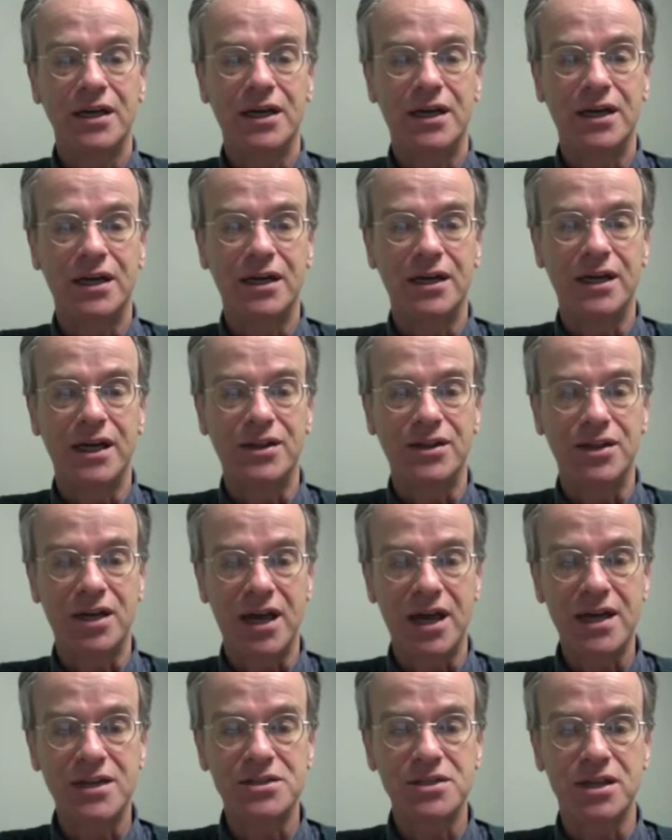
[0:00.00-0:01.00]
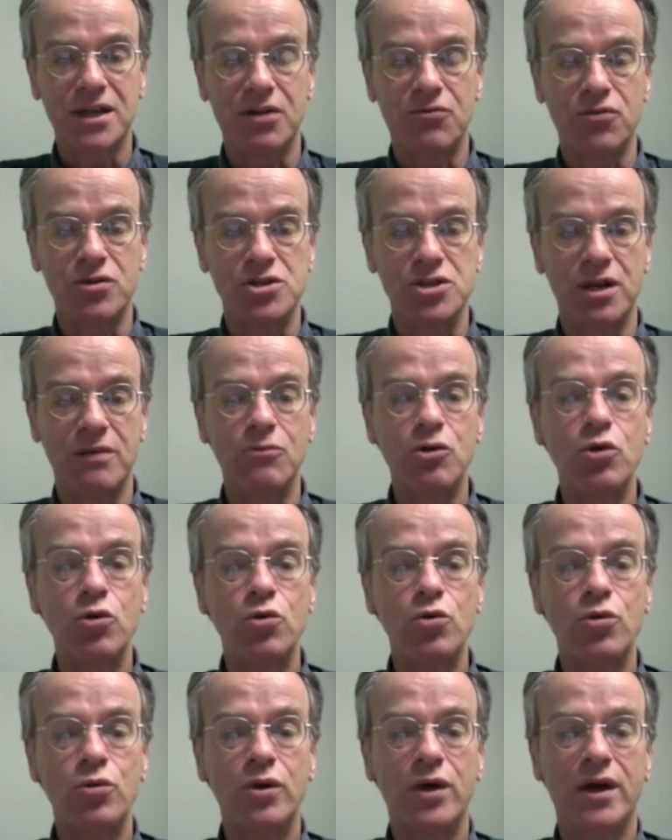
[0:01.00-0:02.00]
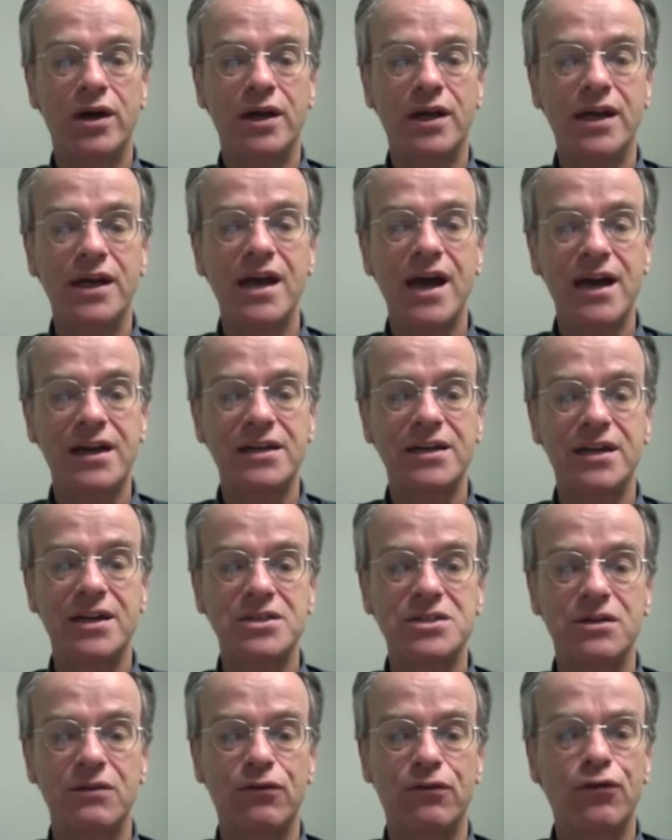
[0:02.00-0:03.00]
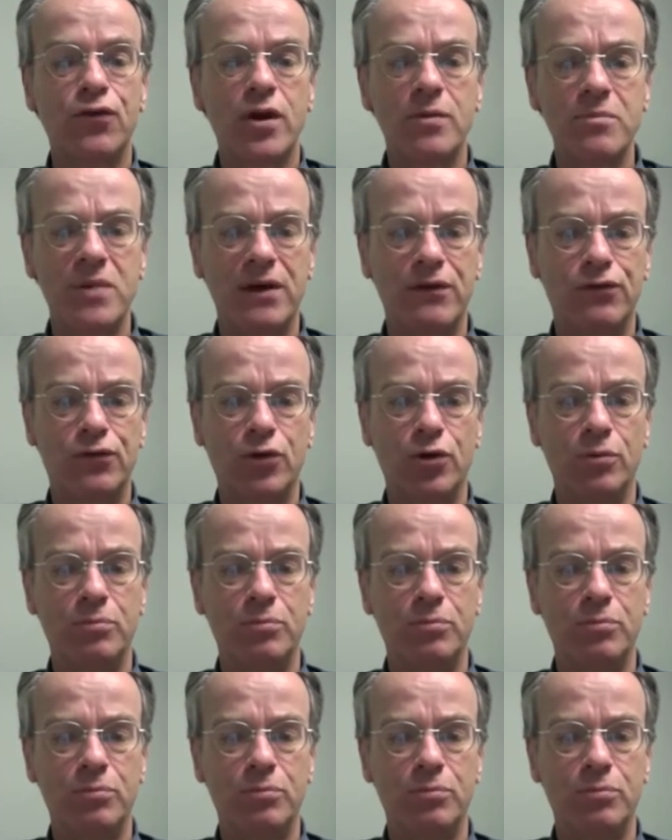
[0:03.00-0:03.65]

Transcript: at the hands of that regime, who he acted as a frontman for,